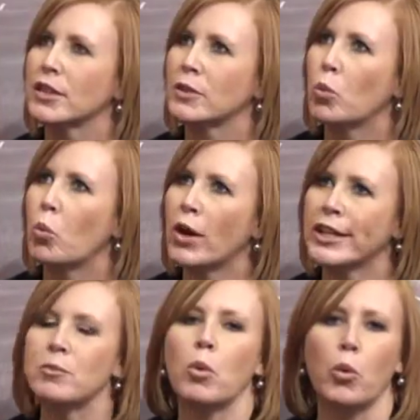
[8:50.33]

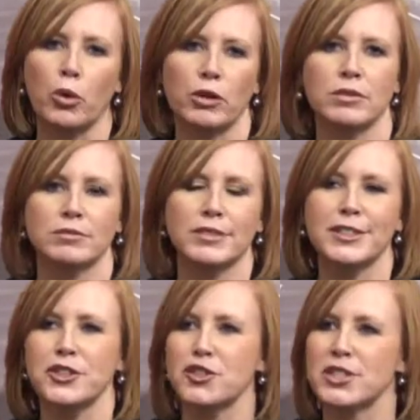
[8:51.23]
wanting more
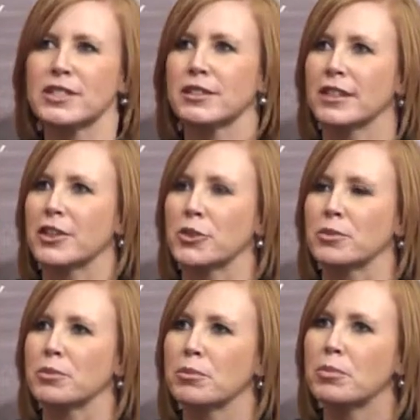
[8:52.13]
than to just, you know,
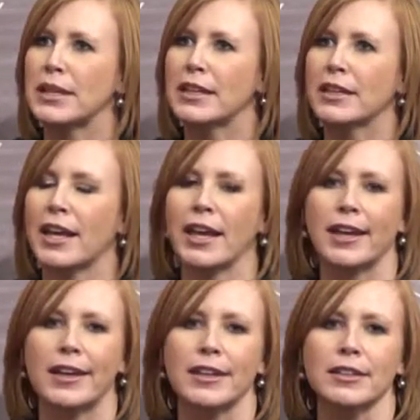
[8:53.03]
being
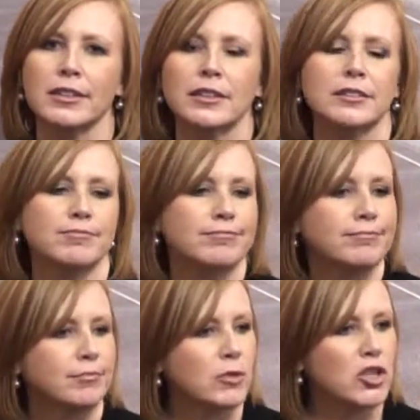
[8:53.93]
a
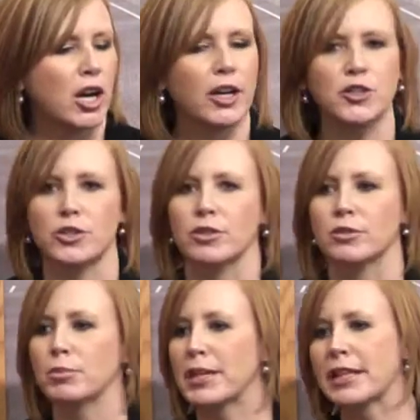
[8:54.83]
doctor,
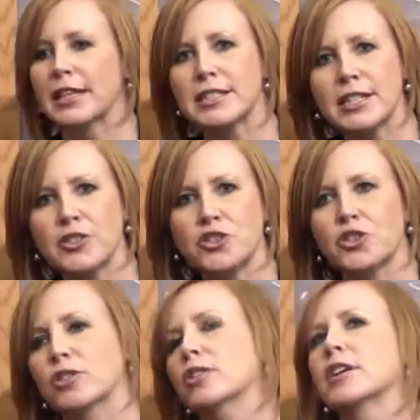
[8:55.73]
being a
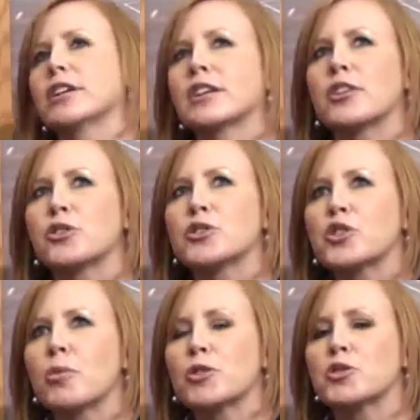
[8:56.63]
teacher. There's
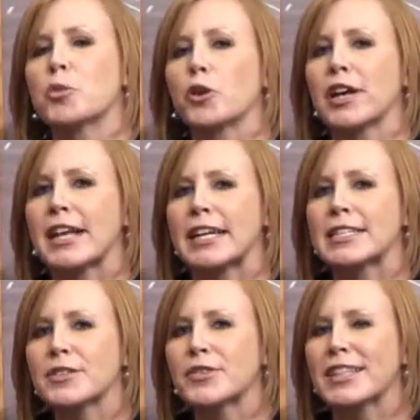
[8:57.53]
so much more
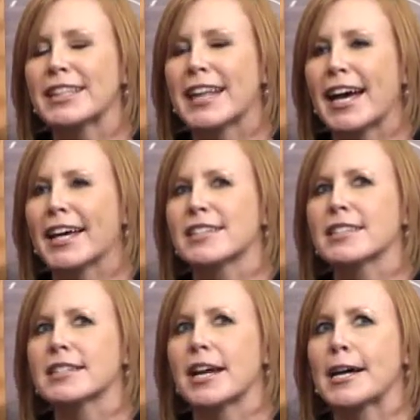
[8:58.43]
connectivity that,
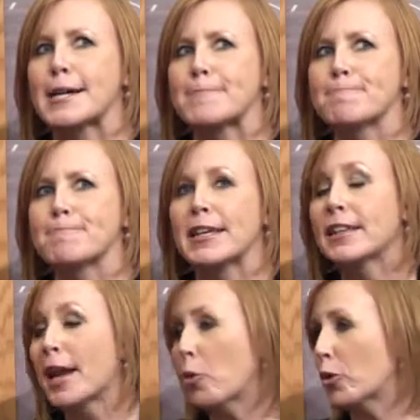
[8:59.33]
and the
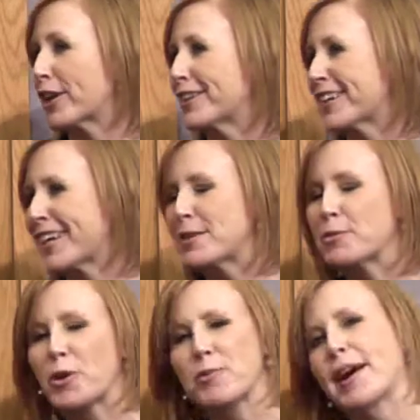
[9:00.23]
networking. I keep
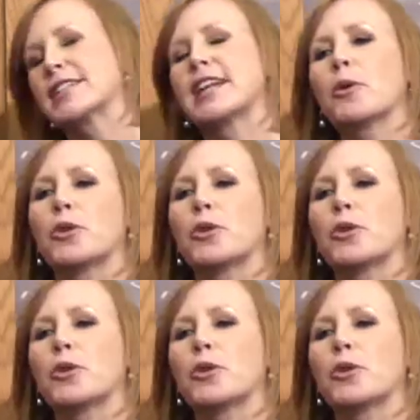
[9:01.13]
going back to networking.